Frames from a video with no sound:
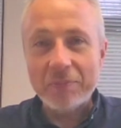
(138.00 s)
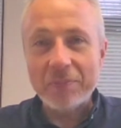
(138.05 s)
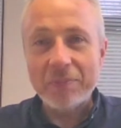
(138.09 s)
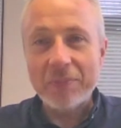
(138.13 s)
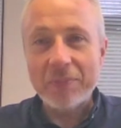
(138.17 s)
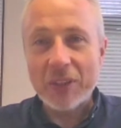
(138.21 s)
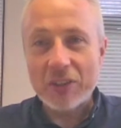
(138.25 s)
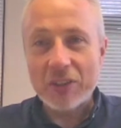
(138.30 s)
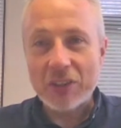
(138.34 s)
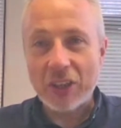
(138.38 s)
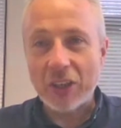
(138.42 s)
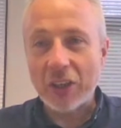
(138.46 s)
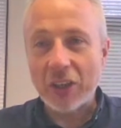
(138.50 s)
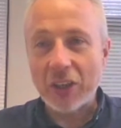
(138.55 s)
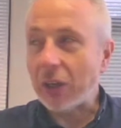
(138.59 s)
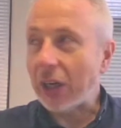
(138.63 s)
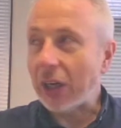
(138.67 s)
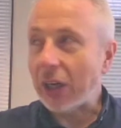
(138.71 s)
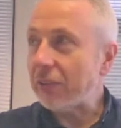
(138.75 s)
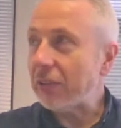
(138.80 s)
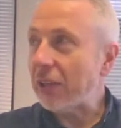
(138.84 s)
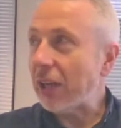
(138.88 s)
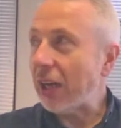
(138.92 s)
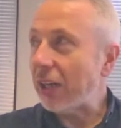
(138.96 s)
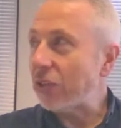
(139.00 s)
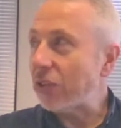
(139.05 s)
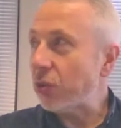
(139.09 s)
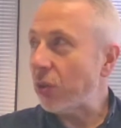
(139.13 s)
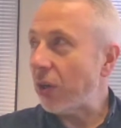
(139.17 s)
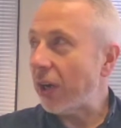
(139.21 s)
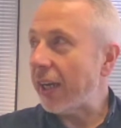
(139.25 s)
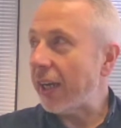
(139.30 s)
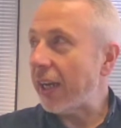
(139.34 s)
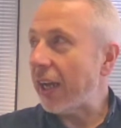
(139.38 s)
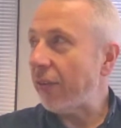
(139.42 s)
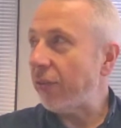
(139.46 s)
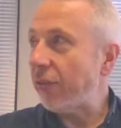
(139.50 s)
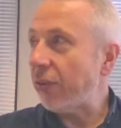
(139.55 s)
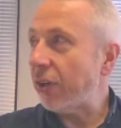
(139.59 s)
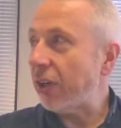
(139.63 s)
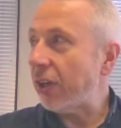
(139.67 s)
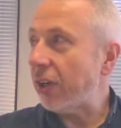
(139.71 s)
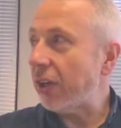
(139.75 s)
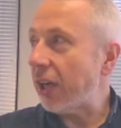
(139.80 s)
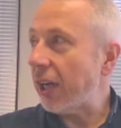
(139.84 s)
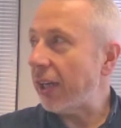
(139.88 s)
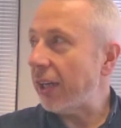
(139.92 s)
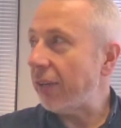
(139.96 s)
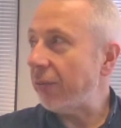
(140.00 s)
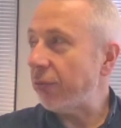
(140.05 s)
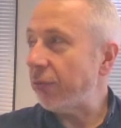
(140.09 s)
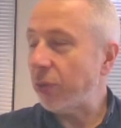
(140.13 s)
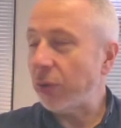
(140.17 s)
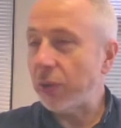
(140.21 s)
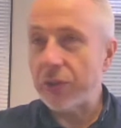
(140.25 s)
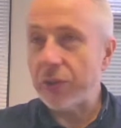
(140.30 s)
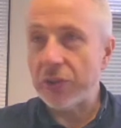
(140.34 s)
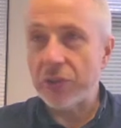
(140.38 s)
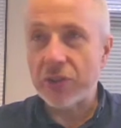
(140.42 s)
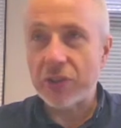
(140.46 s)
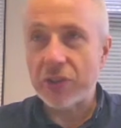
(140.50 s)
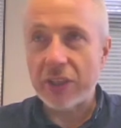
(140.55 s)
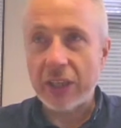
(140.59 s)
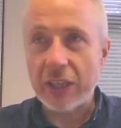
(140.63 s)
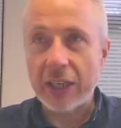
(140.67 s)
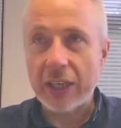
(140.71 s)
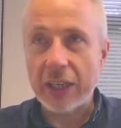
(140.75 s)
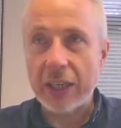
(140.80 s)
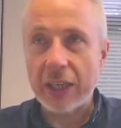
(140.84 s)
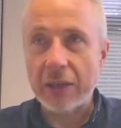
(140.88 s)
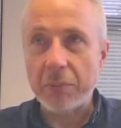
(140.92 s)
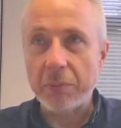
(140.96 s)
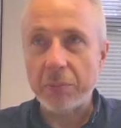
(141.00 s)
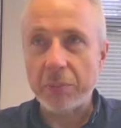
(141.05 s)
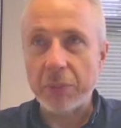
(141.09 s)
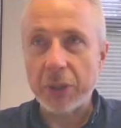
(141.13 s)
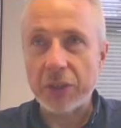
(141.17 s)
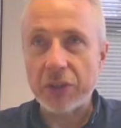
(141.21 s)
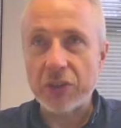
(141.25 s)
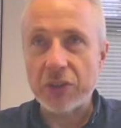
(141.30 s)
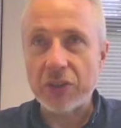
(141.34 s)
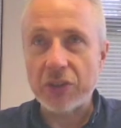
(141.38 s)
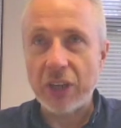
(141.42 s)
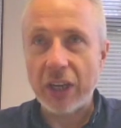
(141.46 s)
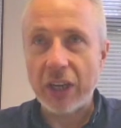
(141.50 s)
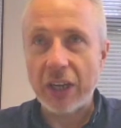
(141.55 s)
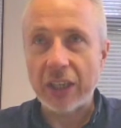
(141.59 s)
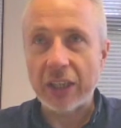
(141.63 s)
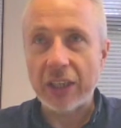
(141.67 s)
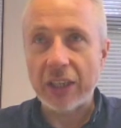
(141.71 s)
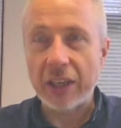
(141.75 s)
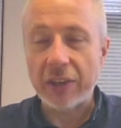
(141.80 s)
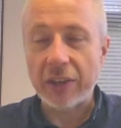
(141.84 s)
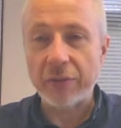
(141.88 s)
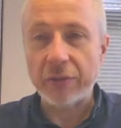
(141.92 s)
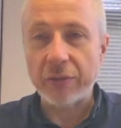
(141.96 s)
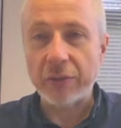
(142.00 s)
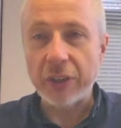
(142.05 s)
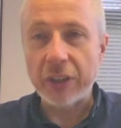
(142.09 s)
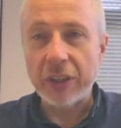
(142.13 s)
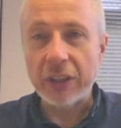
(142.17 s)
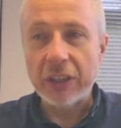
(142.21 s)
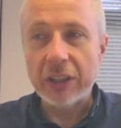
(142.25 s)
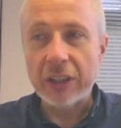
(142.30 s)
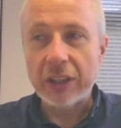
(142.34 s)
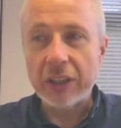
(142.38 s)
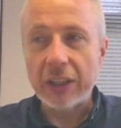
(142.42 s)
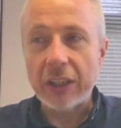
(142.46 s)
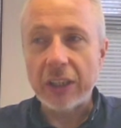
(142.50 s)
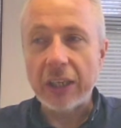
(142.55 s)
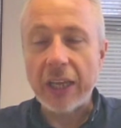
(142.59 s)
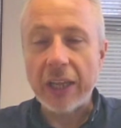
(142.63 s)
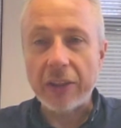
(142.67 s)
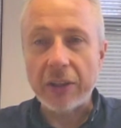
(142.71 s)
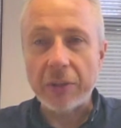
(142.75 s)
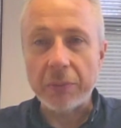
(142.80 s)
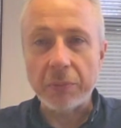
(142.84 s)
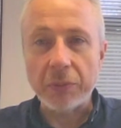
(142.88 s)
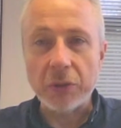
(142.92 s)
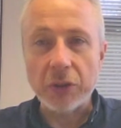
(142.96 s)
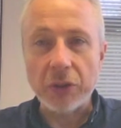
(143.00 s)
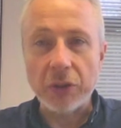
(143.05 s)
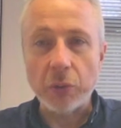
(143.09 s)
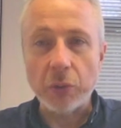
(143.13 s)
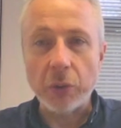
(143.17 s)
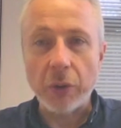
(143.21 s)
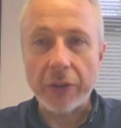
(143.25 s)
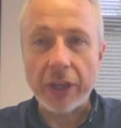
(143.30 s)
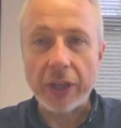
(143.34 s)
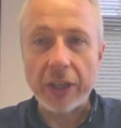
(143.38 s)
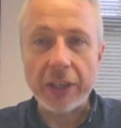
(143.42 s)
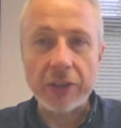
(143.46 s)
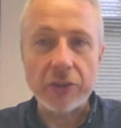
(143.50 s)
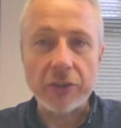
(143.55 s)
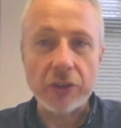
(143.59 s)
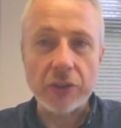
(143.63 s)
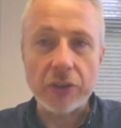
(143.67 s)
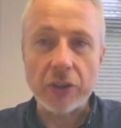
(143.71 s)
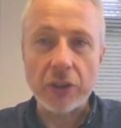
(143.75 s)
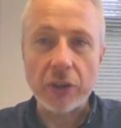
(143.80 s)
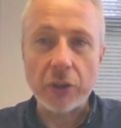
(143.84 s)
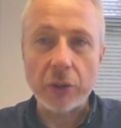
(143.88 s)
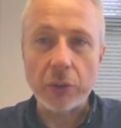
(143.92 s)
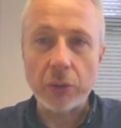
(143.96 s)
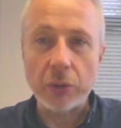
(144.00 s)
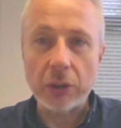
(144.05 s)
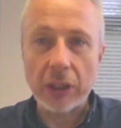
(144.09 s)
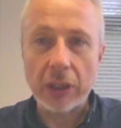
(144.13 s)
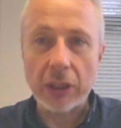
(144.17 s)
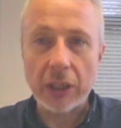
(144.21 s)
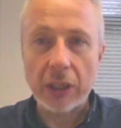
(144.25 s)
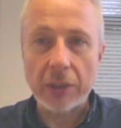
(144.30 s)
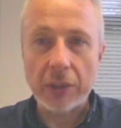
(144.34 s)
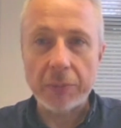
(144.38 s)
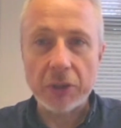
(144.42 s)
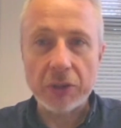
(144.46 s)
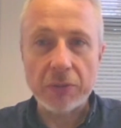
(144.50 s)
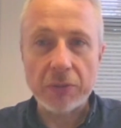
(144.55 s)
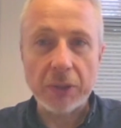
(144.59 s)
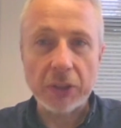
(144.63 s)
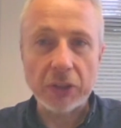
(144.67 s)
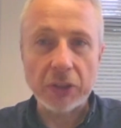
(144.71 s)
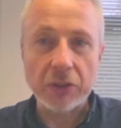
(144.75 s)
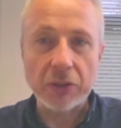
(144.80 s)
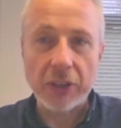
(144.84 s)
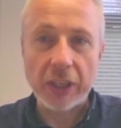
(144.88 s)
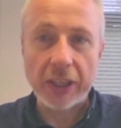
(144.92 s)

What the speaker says: So I try and have an influence, but kind of let them do what they need to do as much as they